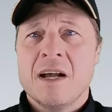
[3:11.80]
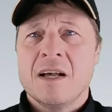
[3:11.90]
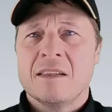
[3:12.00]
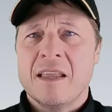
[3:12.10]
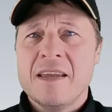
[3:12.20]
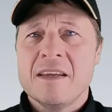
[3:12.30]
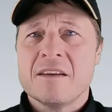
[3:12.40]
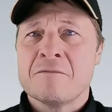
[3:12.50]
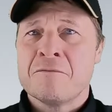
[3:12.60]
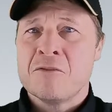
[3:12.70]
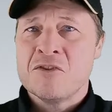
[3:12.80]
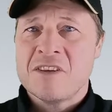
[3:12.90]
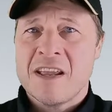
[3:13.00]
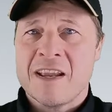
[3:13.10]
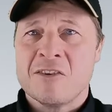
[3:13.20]
Like
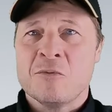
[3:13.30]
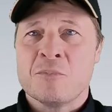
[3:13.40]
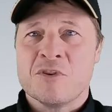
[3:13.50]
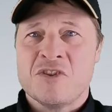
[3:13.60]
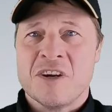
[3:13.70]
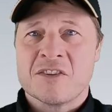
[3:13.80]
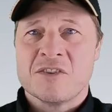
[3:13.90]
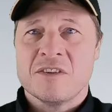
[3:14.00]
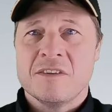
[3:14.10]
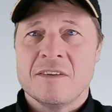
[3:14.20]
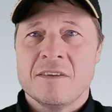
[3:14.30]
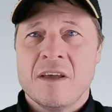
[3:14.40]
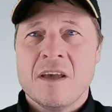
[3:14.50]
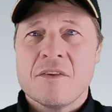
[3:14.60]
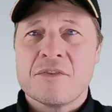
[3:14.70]
first angle projection,
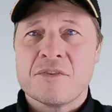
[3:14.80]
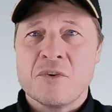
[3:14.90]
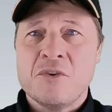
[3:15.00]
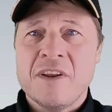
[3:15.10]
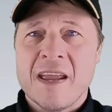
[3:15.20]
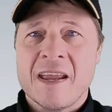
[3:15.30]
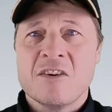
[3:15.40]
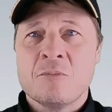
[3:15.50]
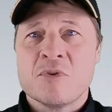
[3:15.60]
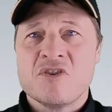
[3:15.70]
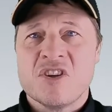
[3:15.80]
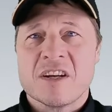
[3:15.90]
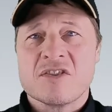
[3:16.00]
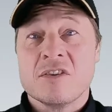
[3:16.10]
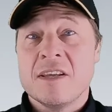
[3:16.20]
third angle
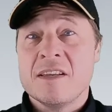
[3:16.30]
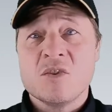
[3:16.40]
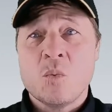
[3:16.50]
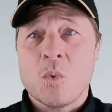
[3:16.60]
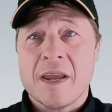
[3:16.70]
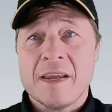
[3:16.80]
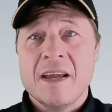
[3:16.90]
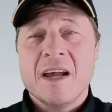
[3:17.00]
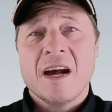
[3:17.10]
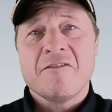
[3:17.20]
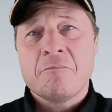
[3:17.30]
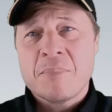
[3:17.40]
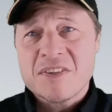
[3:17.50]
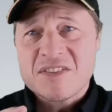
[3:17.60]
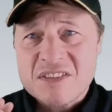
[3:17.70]
projection is a way of
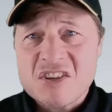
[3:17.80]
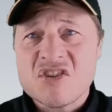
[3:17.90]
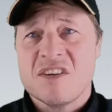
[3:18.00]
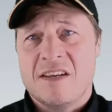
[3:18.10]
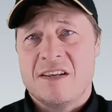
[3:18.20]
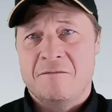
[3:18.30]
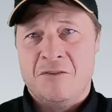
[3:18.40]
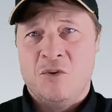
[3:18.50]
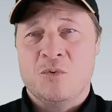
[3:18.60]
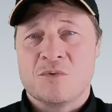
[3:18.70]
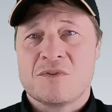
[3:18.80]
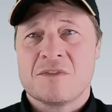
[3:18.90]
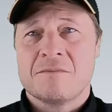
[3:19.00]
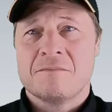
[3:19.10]
positioning views.